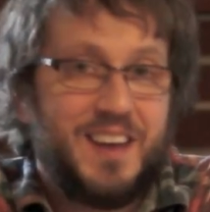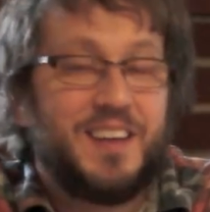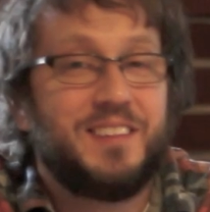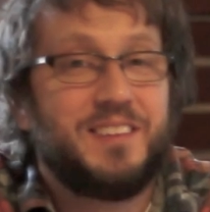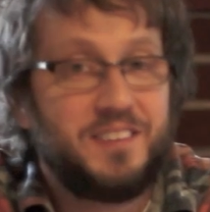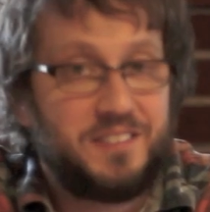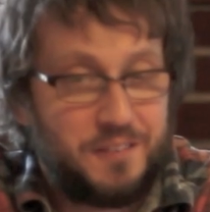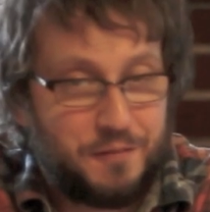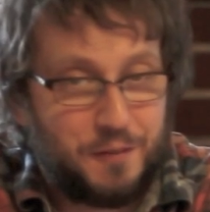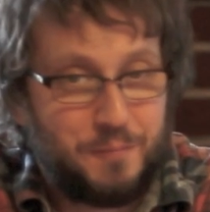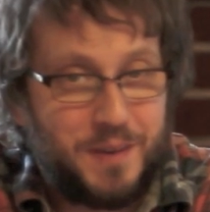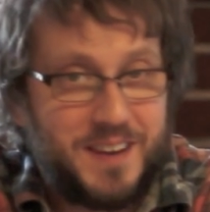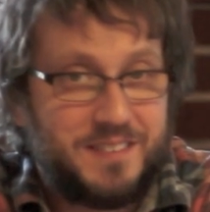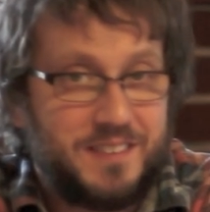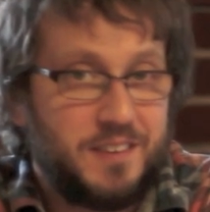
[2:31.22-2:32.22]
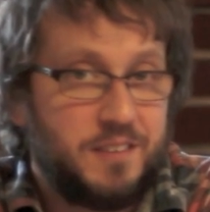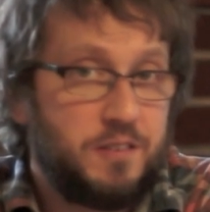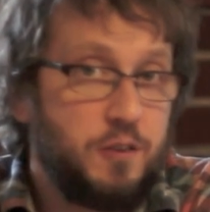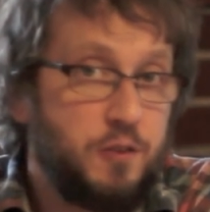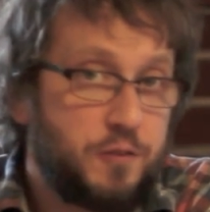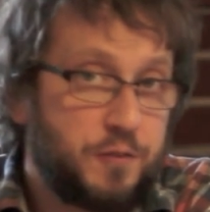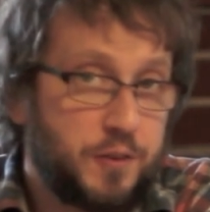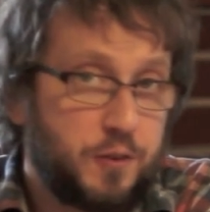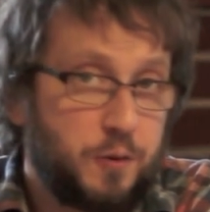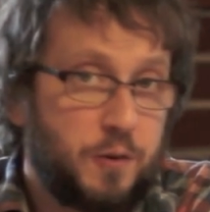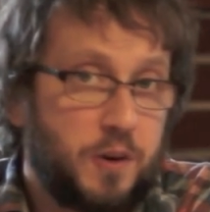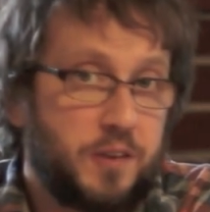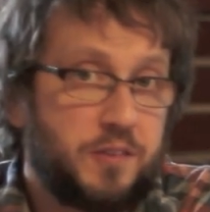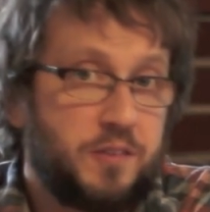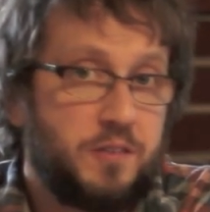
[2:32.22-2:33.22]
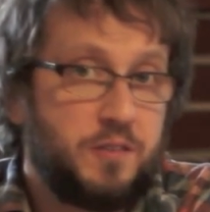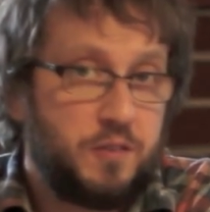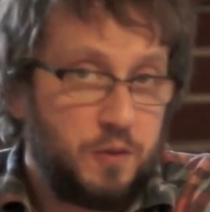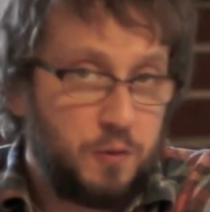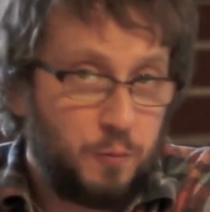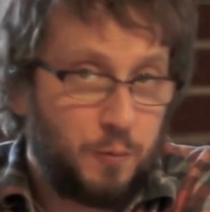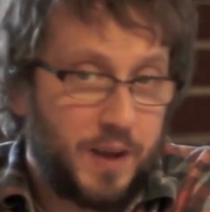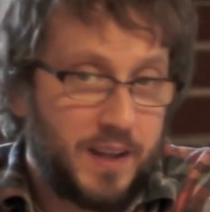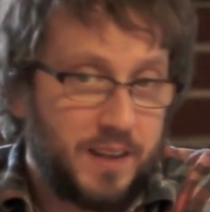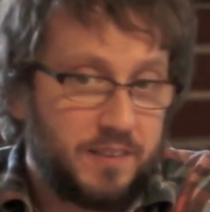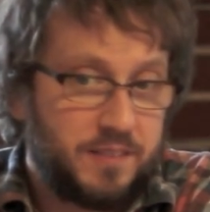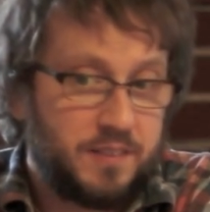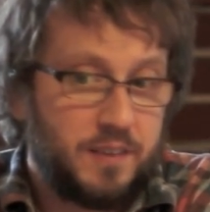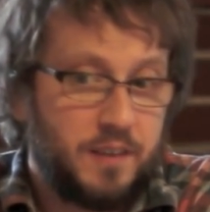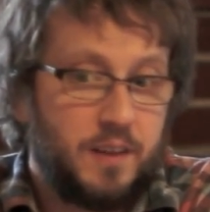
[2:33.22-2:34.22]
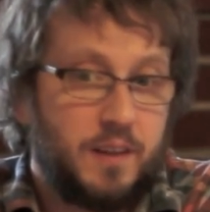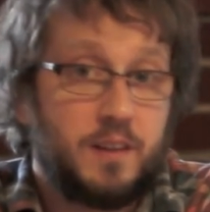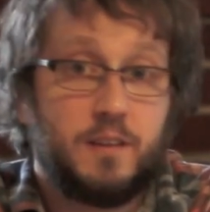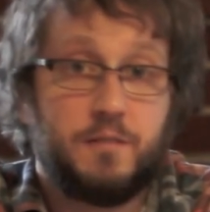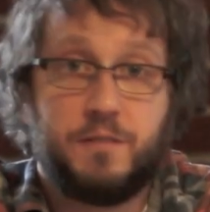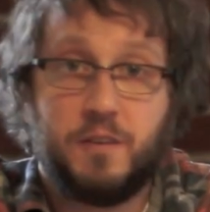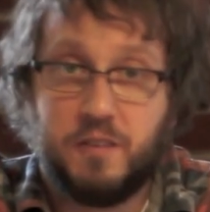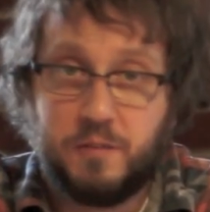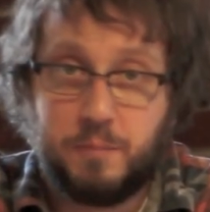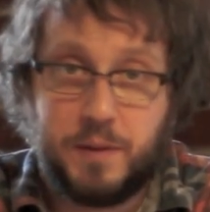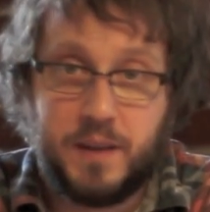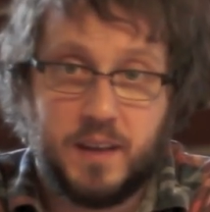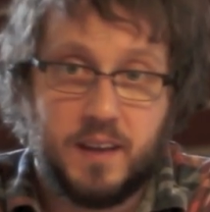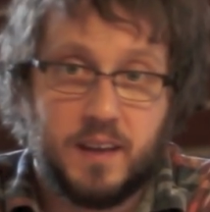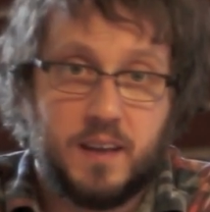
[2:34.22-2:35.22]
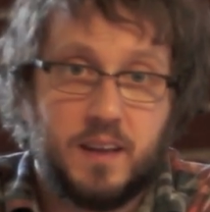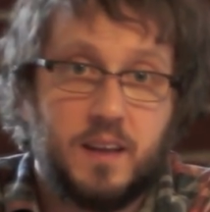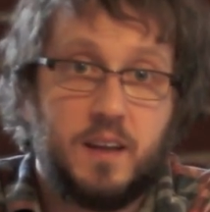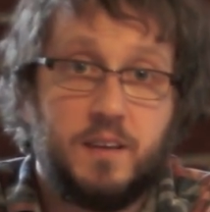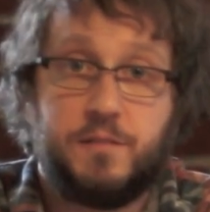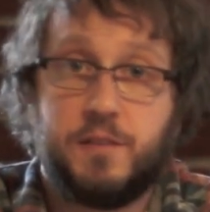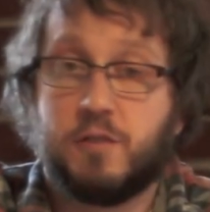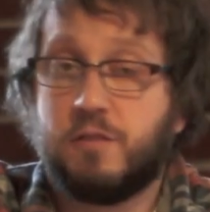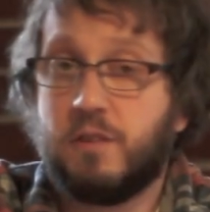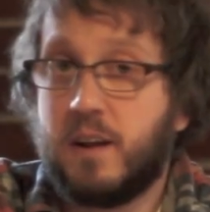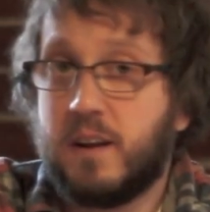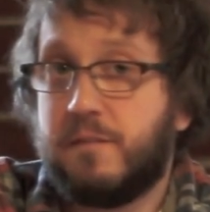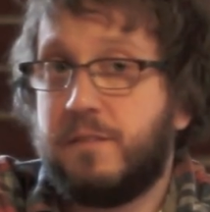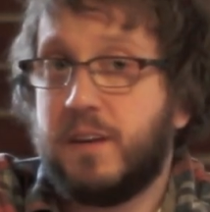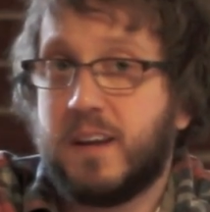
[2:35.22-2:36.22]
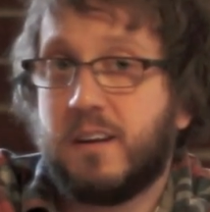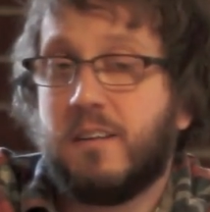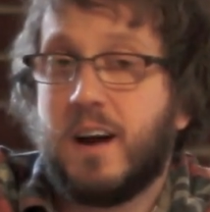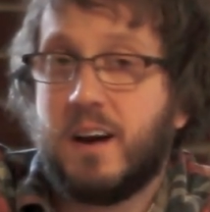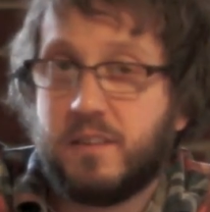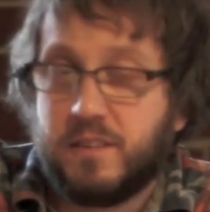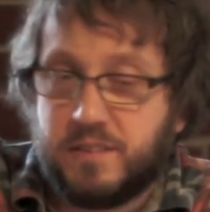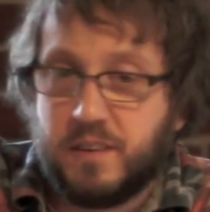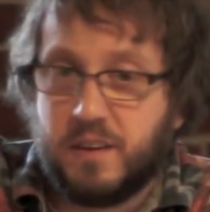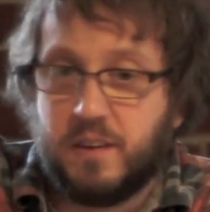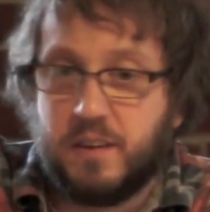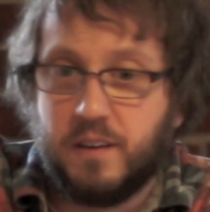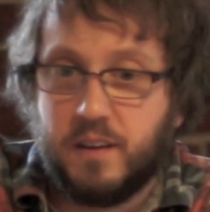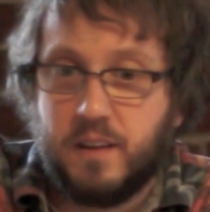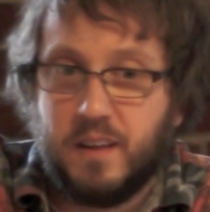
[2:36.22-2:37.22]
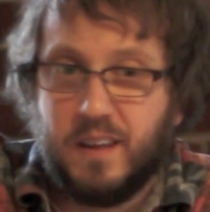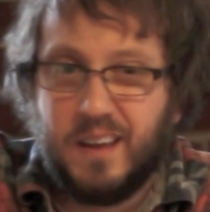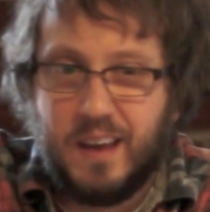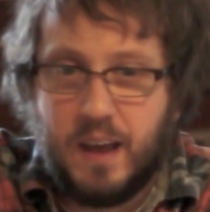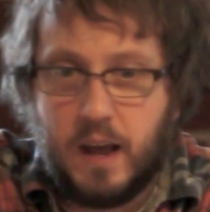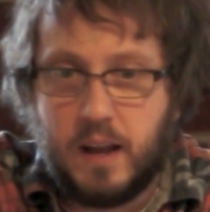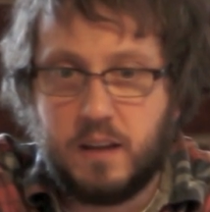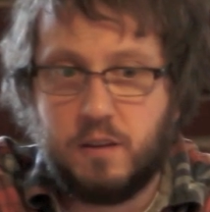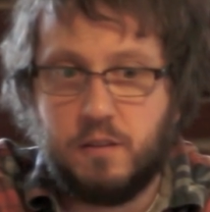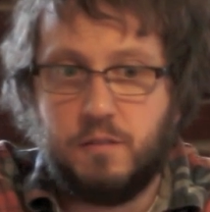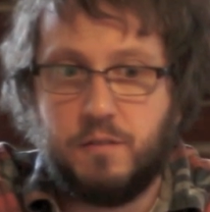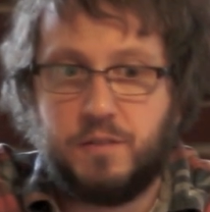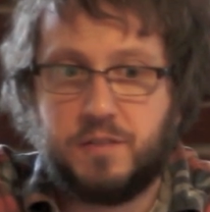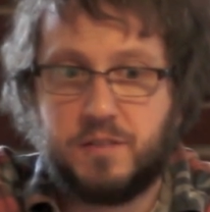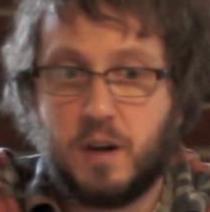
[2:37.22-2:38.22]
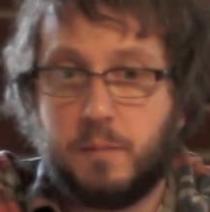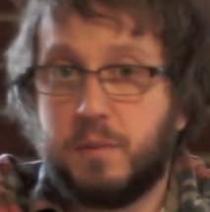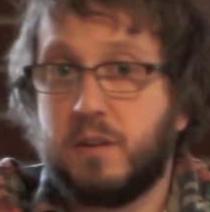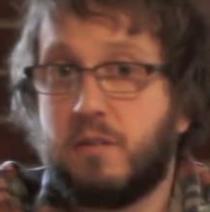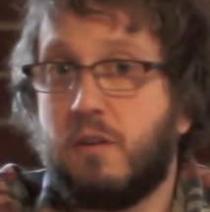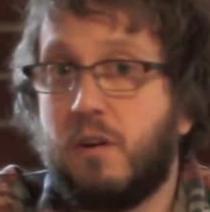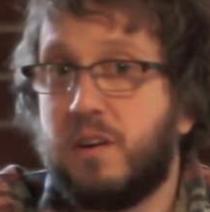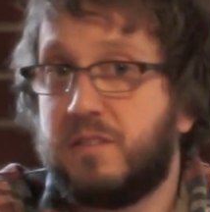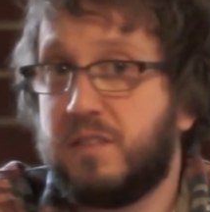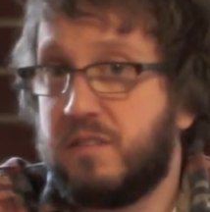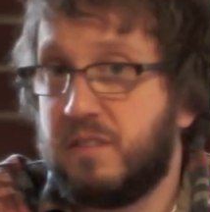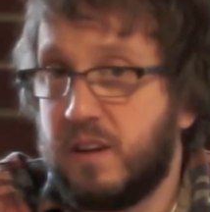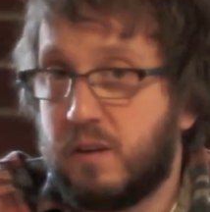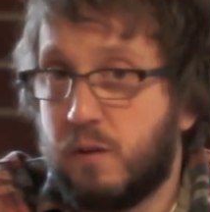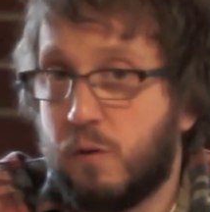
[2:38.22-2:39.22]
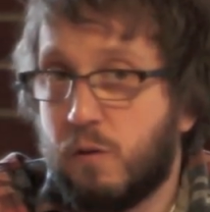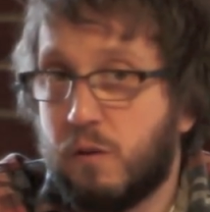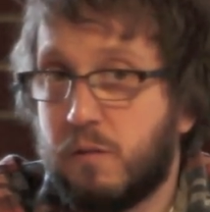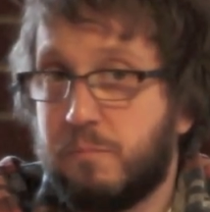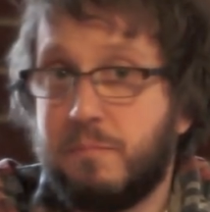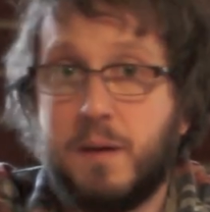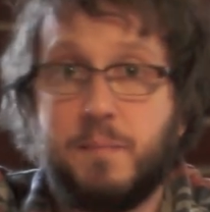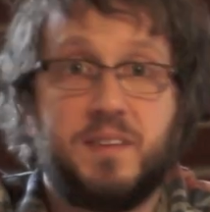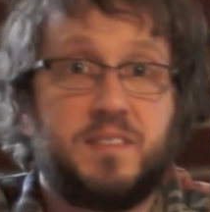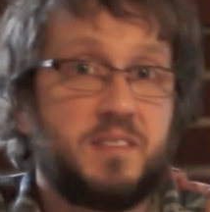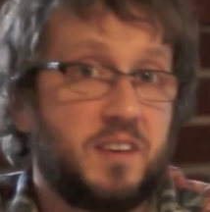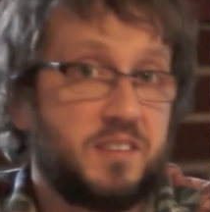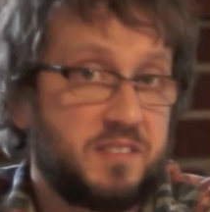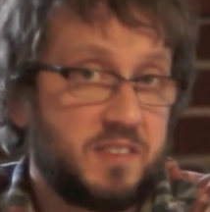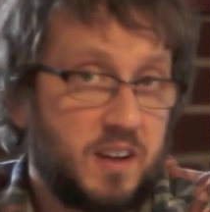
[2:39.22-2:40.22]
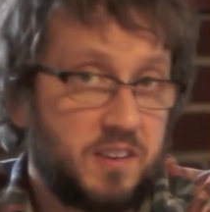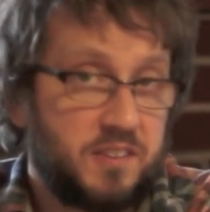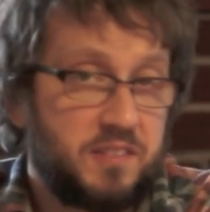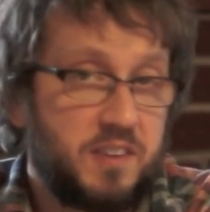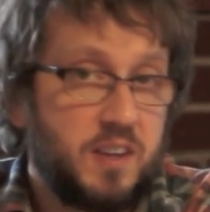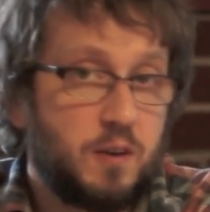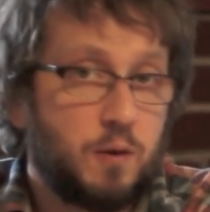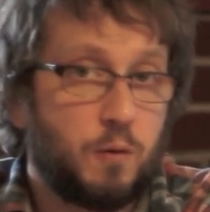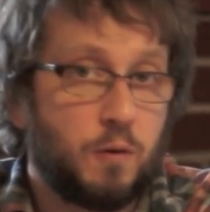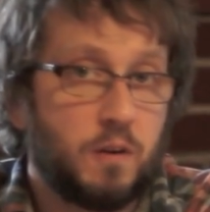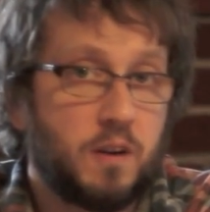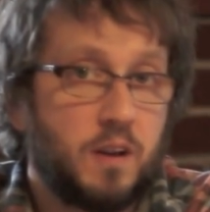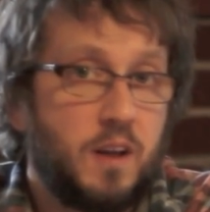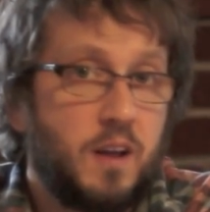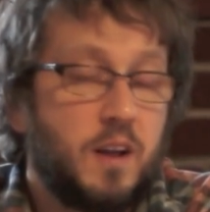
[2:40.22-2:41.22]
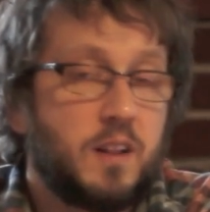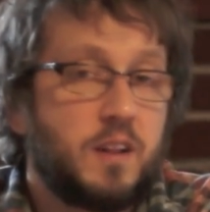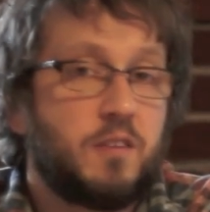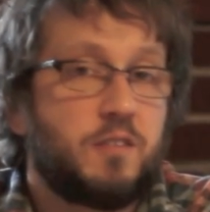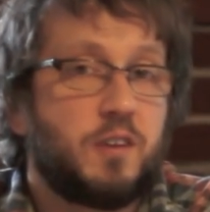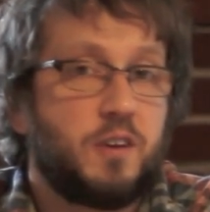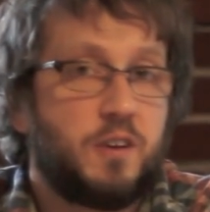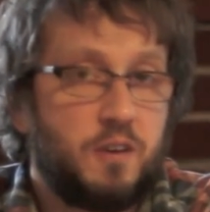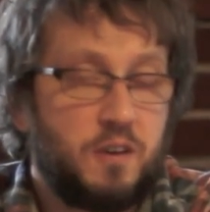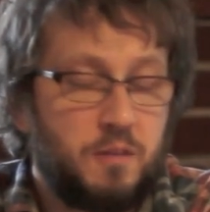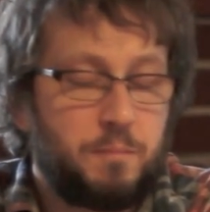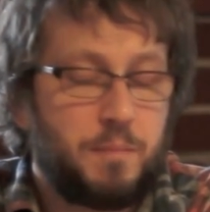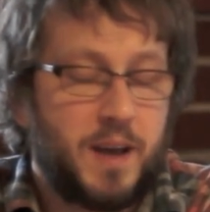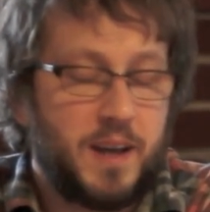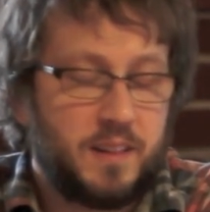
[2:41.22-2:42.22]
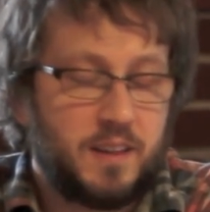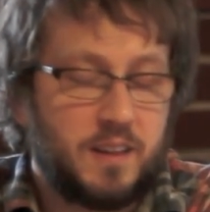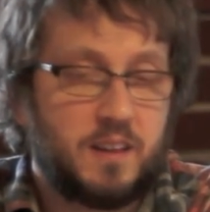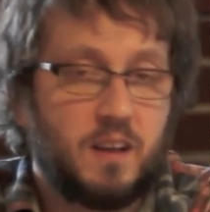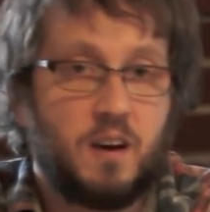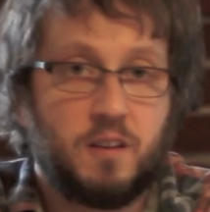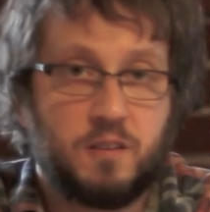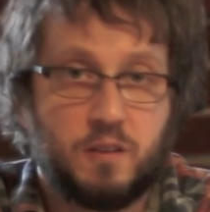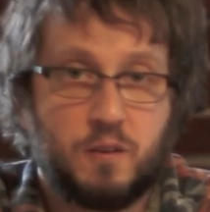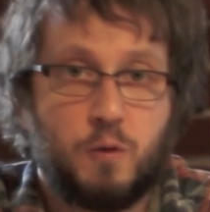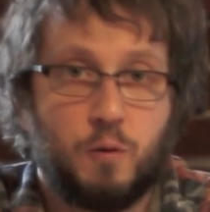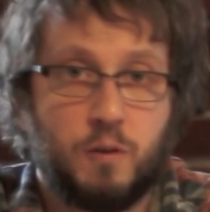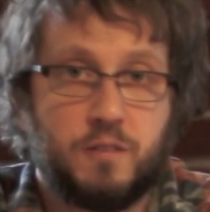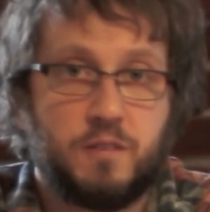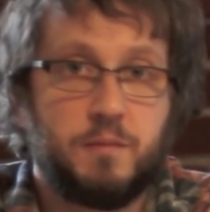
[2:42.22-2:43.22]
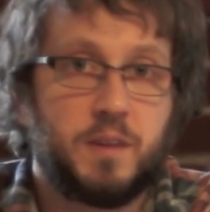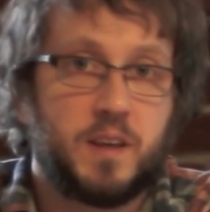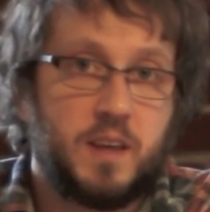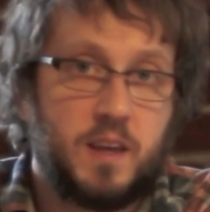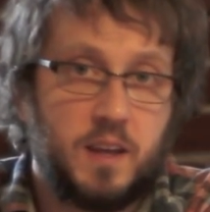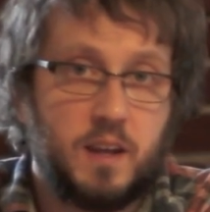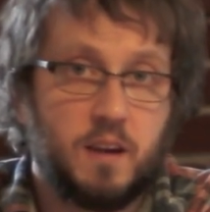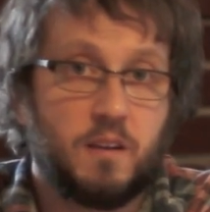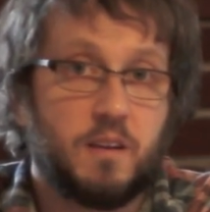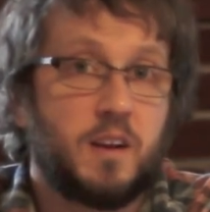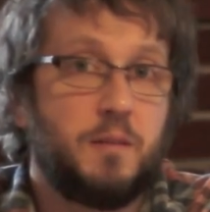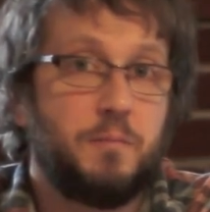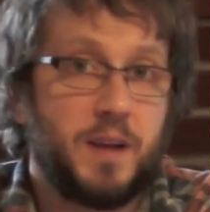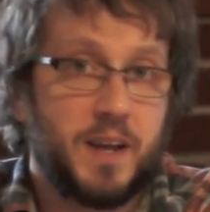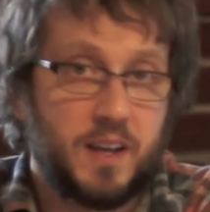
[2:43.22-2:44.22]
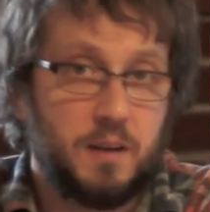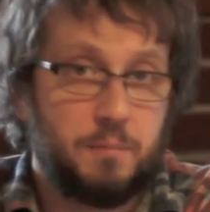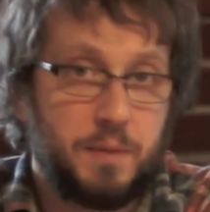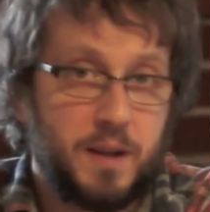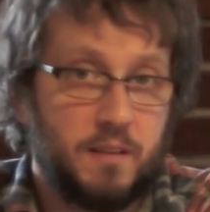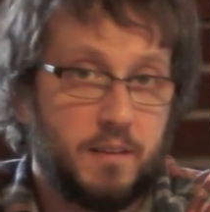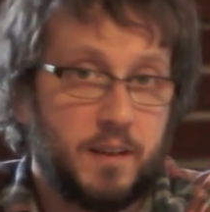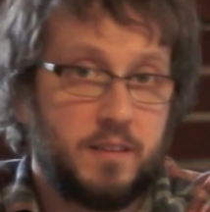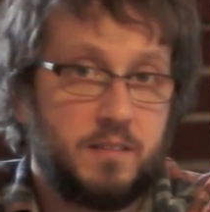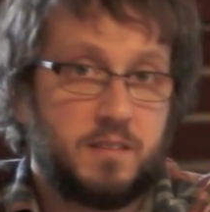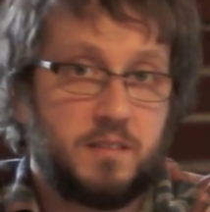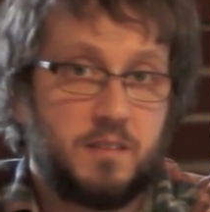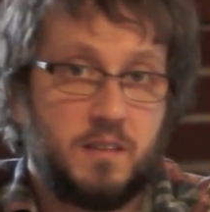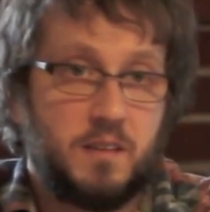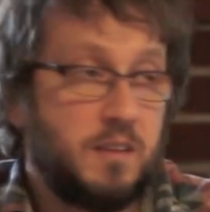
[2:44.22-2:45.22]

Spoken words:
this information is useful to us two ways. The first being, if you're trying to figure out a song and you've stumbled across a G chord, maybe sussed out a C chord, there's a good bet that the other chords from the key are going to make an appearance.